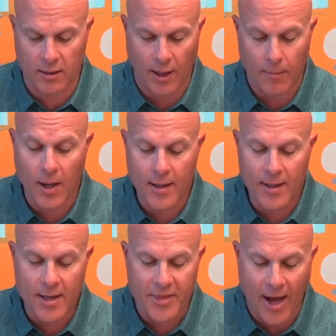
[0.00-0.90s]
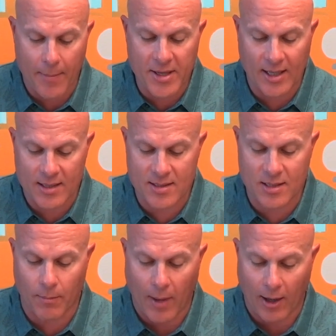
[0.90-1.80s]
Club, that begins
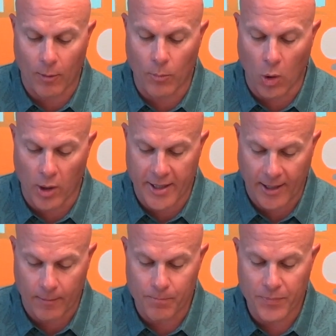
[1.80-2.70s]
tomorrow morning.